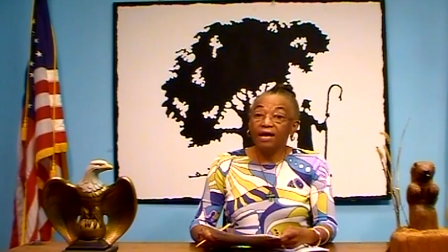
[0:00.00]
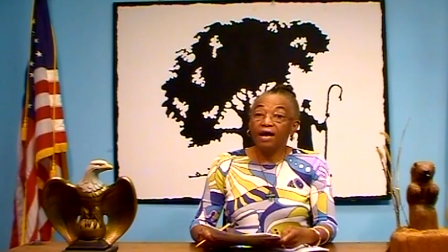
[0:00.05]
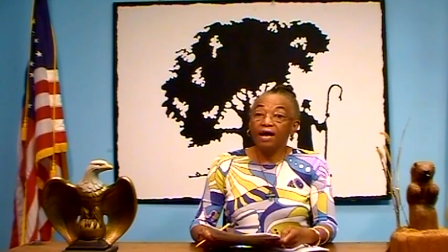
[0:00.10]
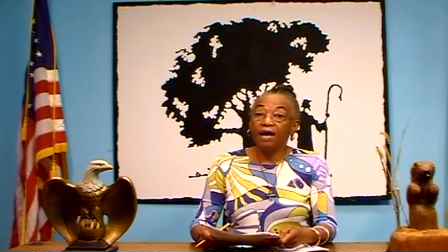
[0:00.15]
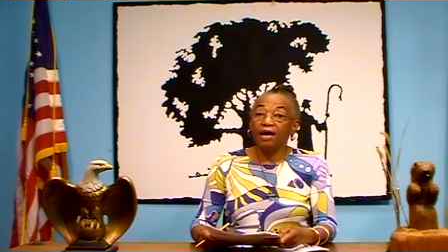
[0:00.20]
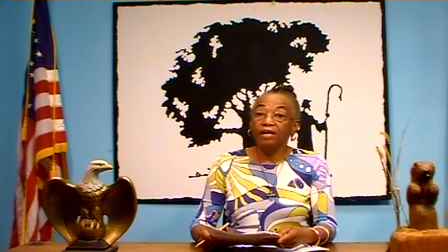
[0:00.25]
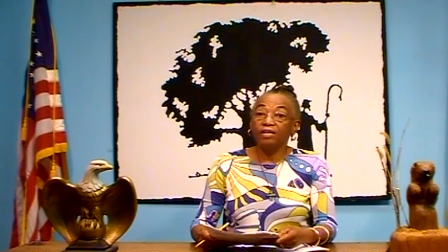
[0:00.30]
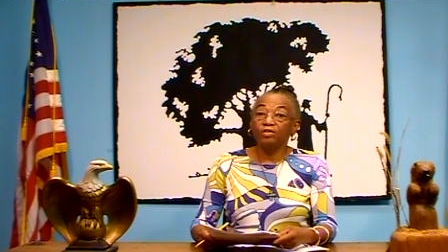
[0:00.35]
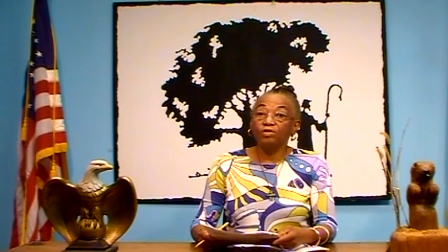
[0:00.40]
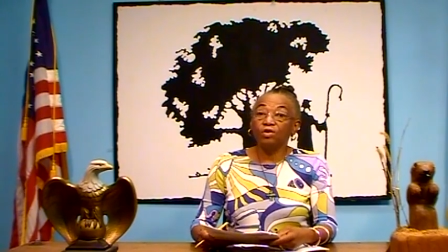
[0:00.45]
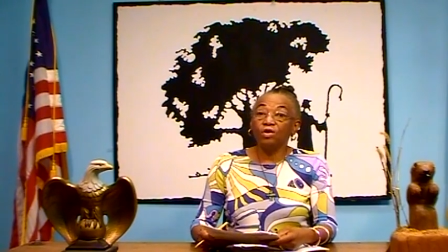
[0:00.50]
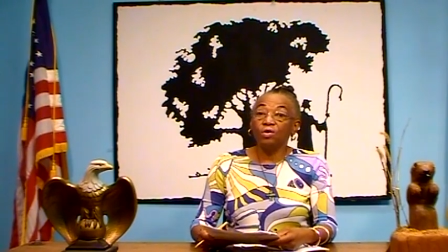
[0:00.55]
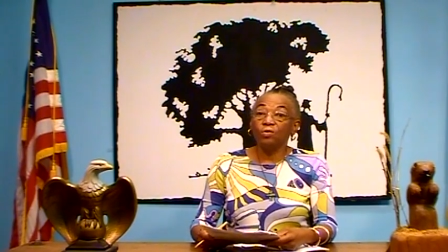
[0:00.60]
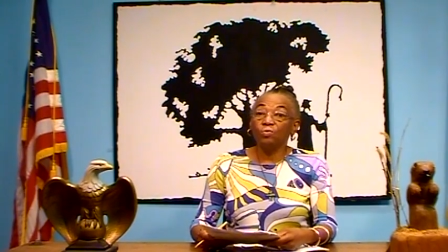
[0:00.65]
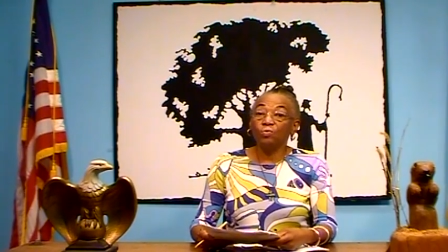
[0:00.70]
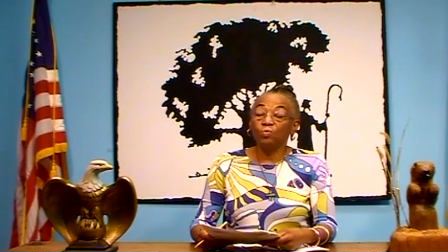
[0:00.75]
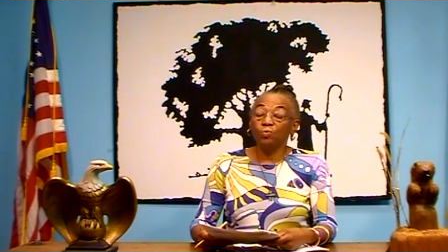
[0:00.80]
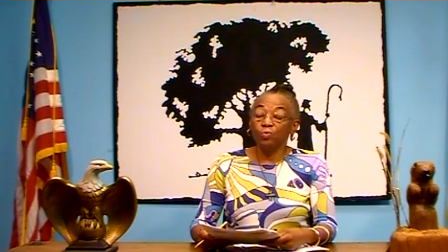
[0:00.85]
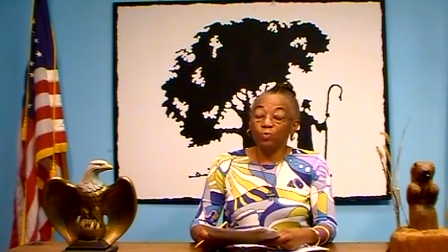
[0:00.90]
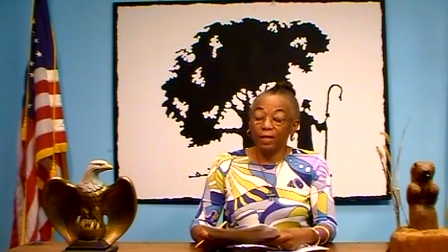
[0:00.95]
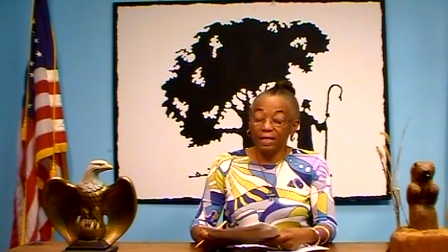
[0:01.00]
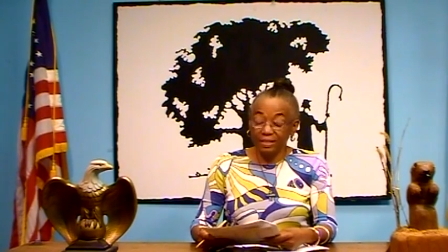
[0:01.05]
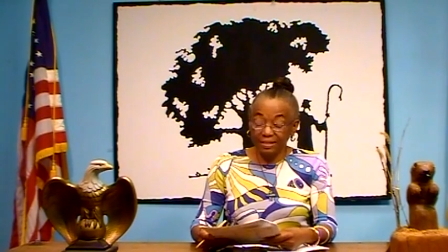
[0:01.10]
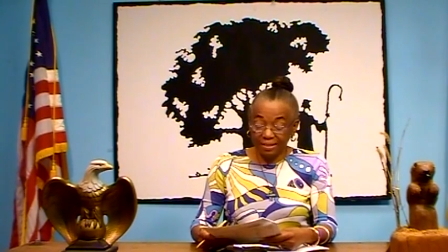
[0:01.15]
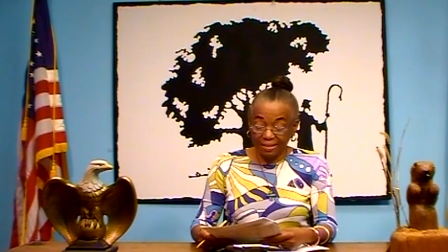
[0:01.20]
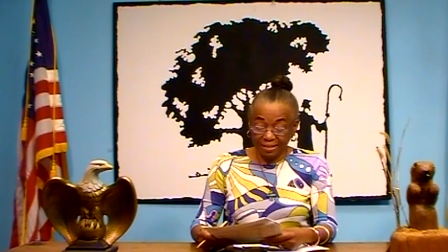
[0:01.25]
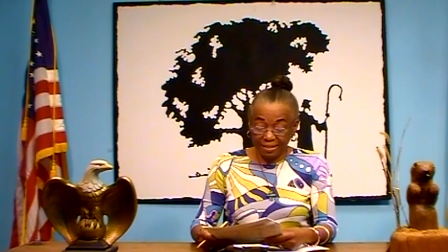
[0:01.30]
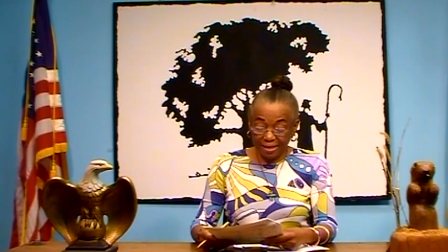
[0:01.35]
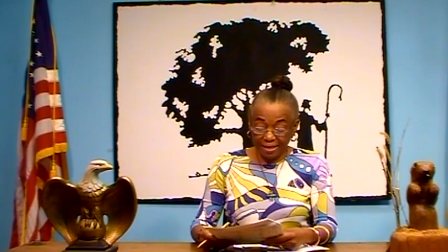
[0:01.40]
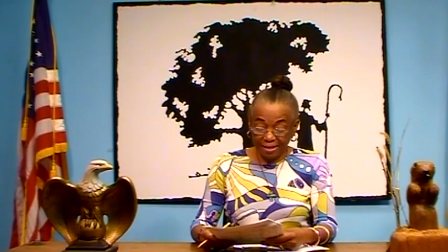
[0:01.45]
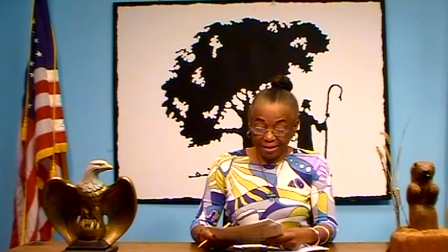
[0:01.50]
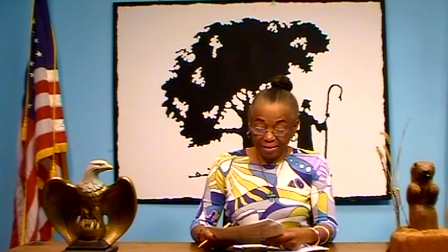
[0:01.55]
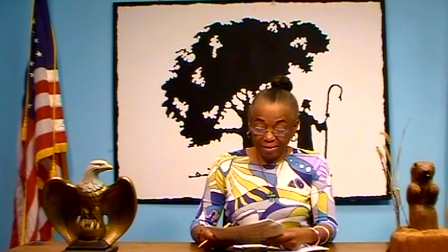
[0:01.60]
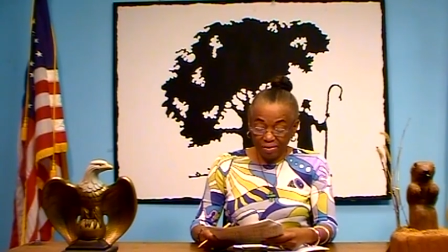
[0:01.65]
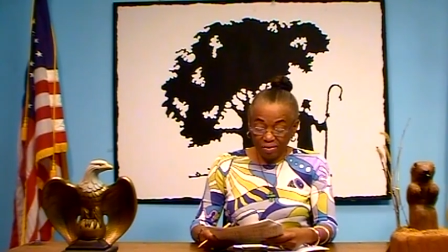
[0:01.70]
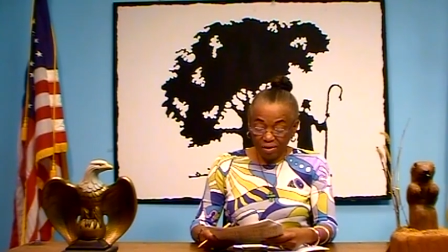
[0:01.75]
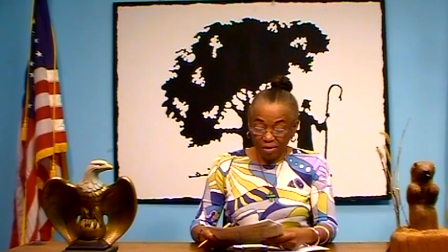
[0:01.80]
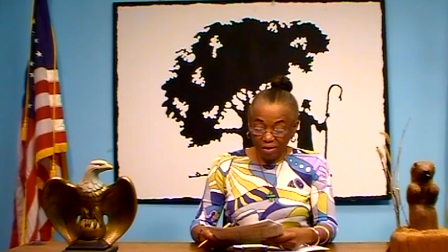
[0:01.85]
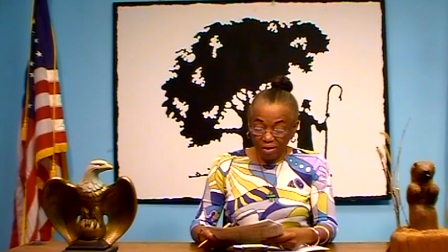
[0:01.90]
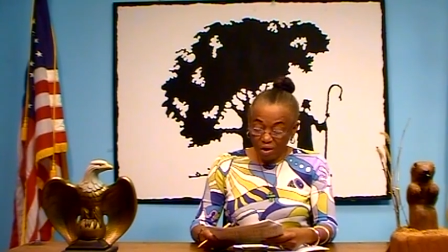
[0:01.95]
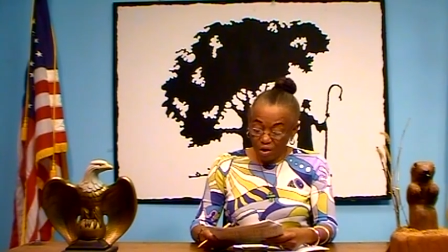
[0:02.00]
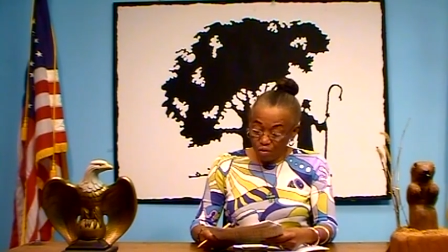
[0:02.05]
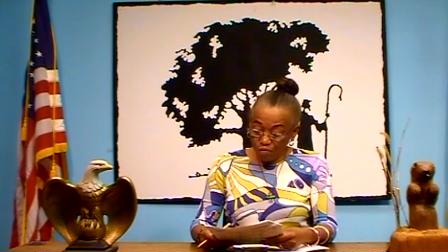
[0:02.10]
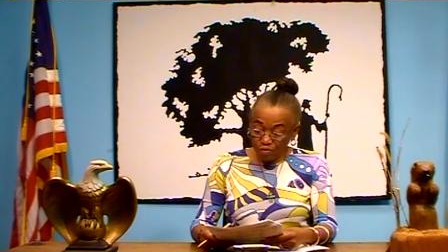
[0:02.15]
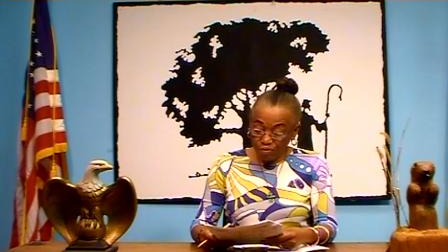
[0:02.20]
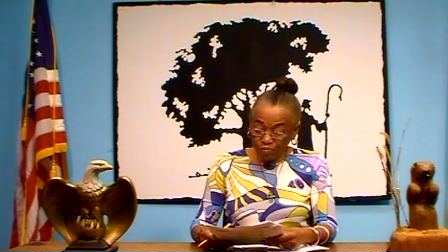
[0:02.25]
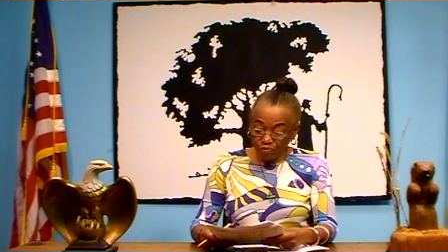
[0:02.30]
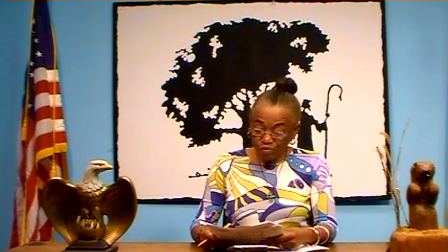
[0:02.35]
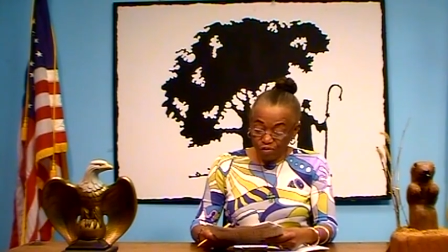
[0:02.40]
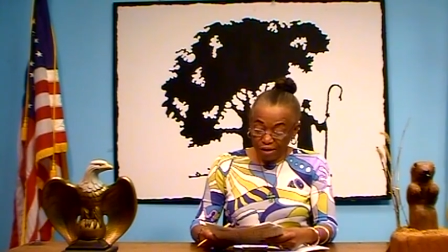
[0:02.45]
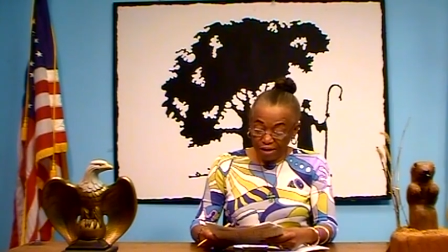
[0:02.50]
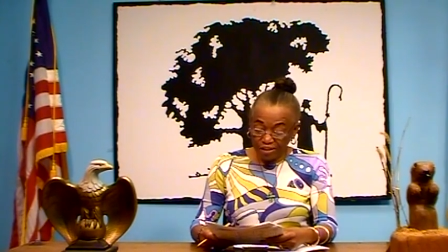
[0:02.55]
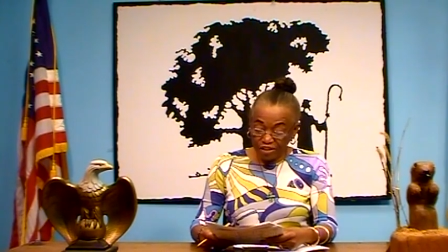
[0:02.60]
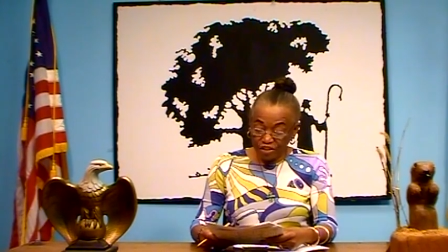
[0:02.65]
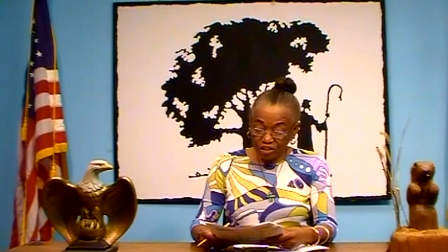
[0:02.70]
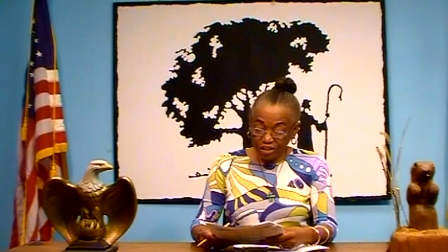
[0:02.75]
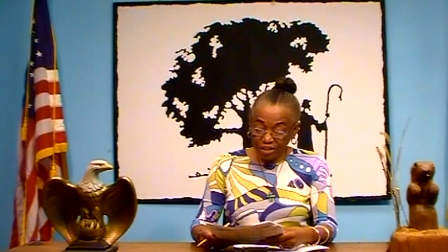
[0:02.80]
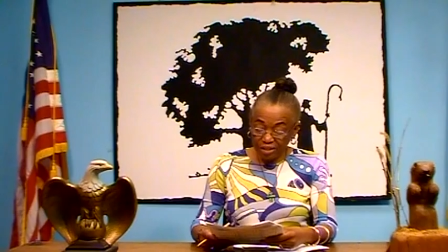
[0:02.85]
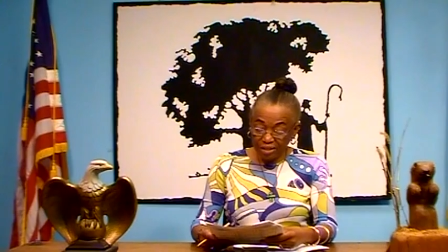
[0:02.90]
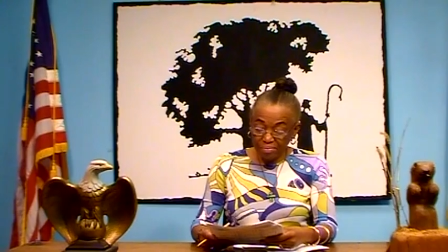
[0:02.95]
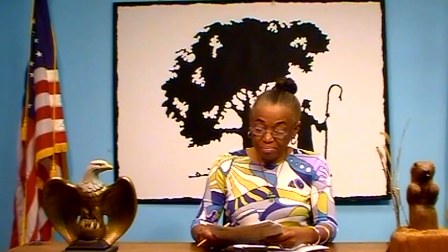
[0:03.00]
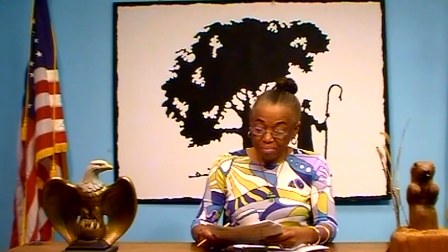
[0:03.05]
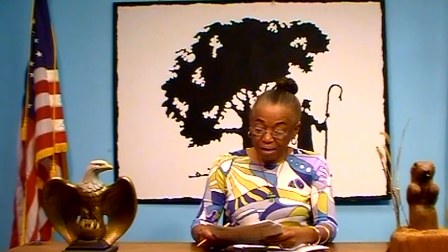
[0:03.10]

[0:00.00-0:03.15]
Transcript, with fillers: And on Wednesday, oven fried chicken,